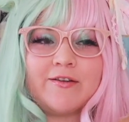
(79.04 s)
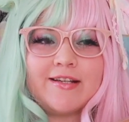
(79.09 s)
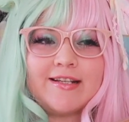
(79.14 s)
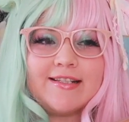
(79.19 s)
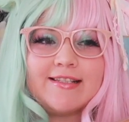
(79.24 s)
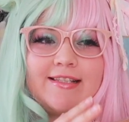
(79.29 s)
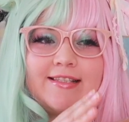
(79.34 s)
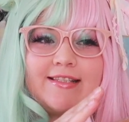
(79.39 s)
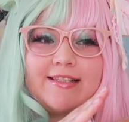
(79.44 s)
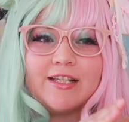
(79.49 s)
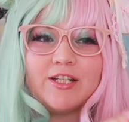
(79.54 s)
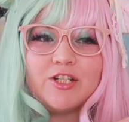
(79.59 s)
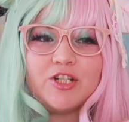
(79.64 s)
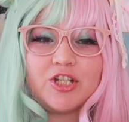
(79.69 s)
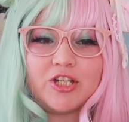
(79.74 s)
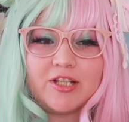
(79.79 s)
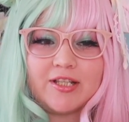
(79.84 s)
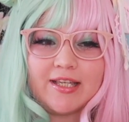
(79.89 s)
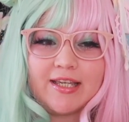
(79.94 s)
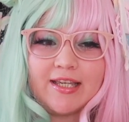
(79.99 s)
is
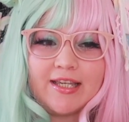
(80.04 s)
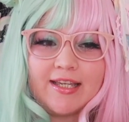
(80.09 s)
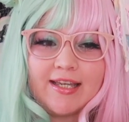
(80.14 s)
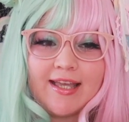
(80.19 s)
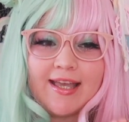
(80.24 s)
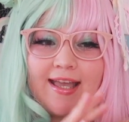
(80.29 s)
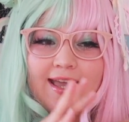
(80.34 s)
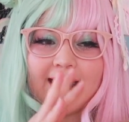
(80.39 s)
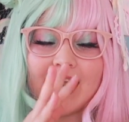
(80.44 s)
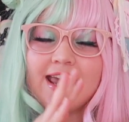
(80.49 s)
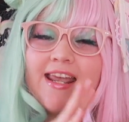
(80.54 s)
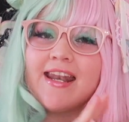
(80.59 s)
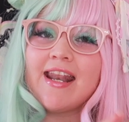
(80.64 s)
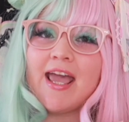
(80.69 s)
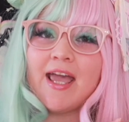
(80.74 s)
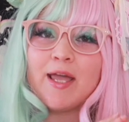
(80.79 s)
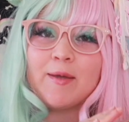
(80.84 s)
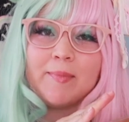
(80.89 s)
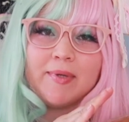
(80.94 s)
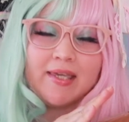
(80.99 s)
essentially an
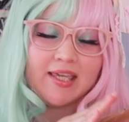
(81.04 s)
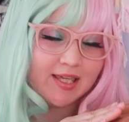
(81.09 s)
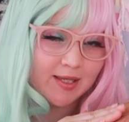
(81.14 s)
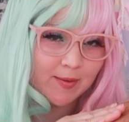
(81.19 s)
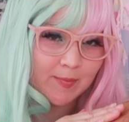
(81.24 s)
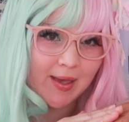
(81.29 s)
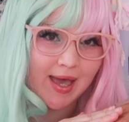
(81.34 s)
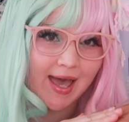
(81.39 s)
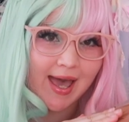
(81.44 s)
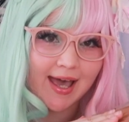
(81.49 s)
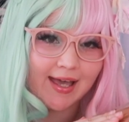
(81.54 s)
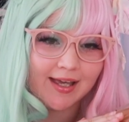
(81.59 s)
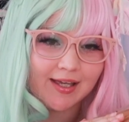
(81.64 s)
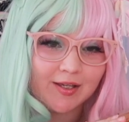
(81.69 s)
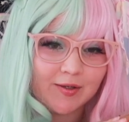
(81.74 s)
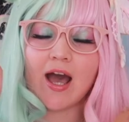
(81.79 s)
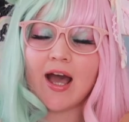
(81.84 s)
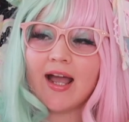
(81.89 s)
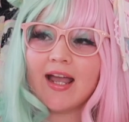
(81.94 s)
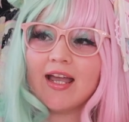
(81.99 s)
AP bag.
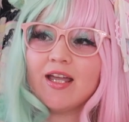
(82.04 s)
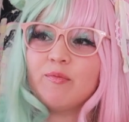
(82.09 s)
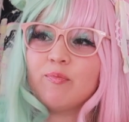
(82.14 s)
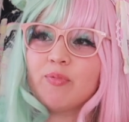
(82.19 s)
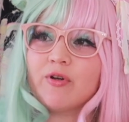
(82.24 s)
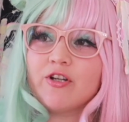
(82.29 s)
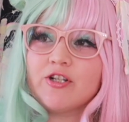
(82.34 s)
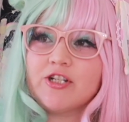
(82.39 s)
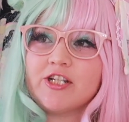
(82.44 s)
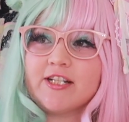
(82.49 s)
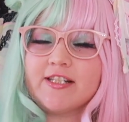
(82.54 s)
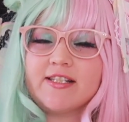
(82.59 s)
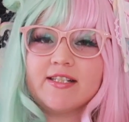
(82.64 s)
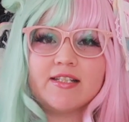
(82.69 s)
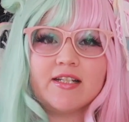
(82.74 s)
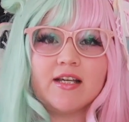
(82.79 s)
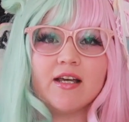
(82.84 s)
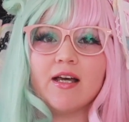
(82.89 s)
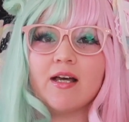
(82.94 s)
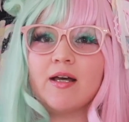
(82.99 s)
I had purchased
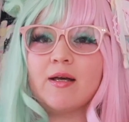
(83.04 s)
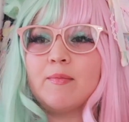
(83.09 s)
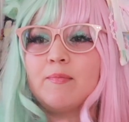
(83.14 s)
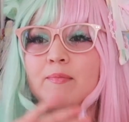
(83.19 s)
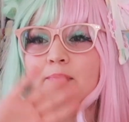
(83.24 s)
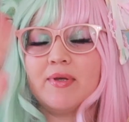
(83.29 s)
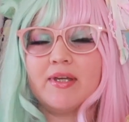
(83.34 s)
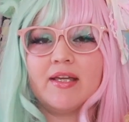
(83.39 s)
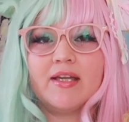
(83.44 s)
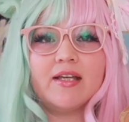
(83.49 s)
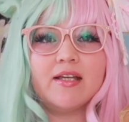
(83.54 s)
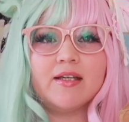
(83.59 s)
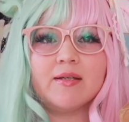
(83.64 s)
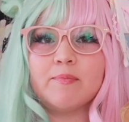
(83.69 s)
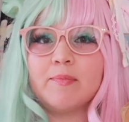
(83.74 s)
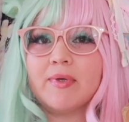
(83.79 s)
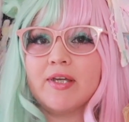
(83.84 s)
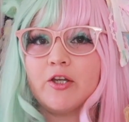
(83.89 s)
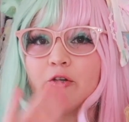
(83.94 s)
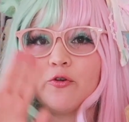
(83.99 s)
a
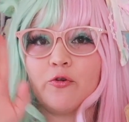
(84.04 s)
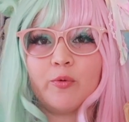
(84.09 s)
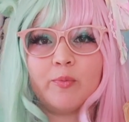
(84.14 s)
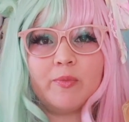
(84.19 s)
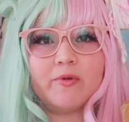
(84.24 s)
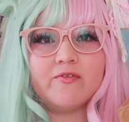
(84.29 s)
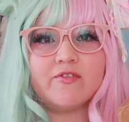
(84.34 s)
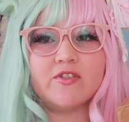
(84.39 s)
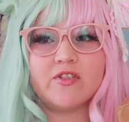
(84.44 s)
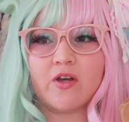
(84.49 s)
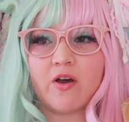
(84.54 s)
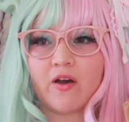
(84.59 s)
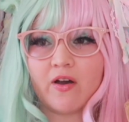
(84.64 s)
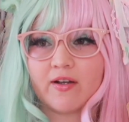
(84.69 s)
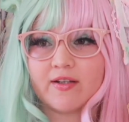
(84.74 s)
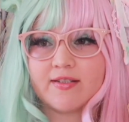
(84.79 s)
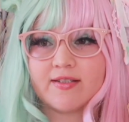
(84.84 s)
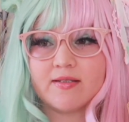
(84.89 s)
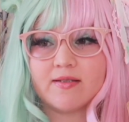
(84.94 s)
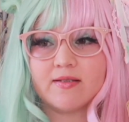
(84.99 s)
big group of
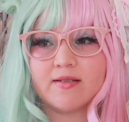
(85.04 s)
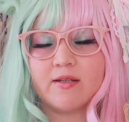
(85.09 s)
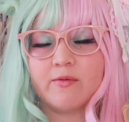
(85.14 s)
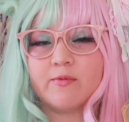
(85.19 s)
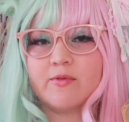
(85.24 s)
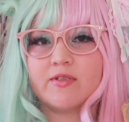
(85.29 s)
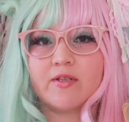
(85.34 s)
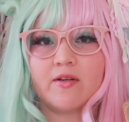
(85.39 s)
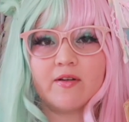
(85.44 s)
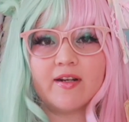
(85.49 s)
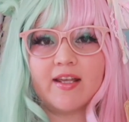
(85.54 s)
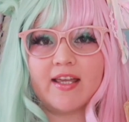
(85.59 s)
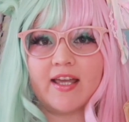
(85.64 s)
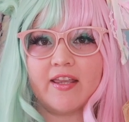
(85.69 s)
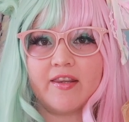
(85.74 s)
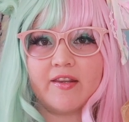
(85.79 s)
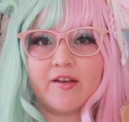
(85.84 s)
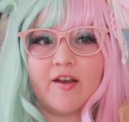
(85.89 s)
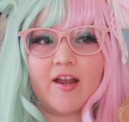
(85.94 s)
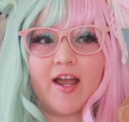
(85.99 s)
socks. It was all
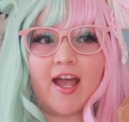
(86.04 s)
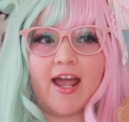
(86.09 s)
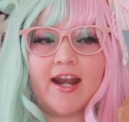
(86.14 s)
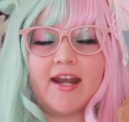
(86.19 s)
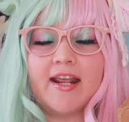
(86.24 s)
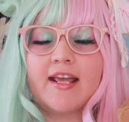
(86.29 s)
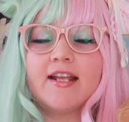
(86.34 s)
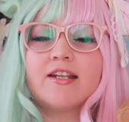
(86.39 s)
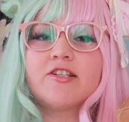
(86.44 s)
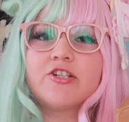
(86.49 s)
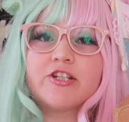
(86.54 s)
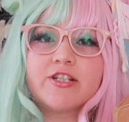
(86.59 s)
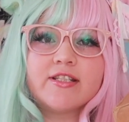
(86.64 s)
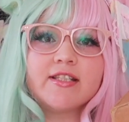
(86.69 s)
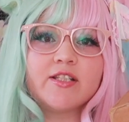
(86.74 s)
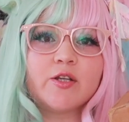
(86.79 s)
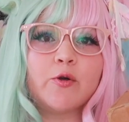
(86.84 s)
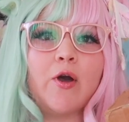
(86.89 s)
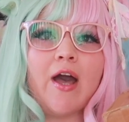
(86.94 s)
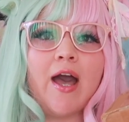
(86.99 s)
together, and it just
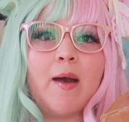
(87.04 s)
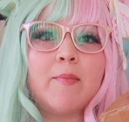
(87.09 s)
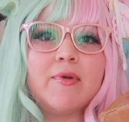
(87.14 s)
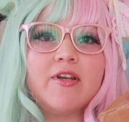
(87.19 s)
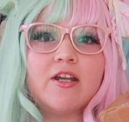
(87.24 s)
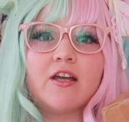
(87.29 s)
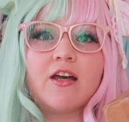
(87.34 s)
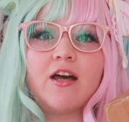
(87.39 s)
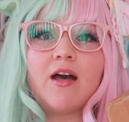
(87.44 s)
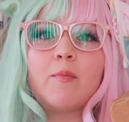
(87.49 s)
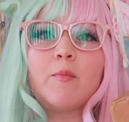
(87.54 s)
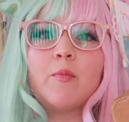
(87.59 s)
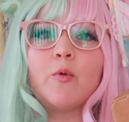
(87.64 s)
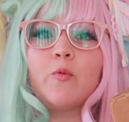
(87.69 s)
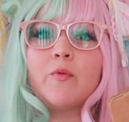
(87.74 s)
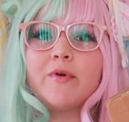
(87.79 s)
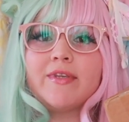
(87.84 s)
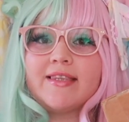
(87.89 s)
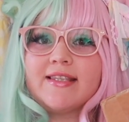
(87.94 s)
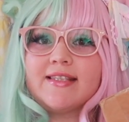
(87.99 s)
so happened to come
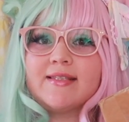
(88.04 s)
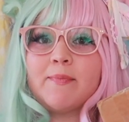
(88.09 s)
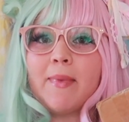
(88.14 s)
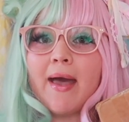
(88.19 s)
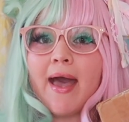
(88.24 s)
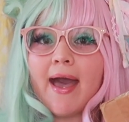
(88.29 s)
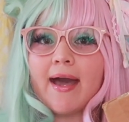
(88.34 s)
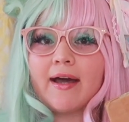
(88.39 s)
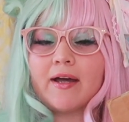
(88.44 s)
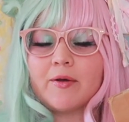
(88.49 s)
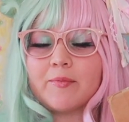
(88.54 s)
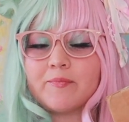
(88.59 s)
with this bag.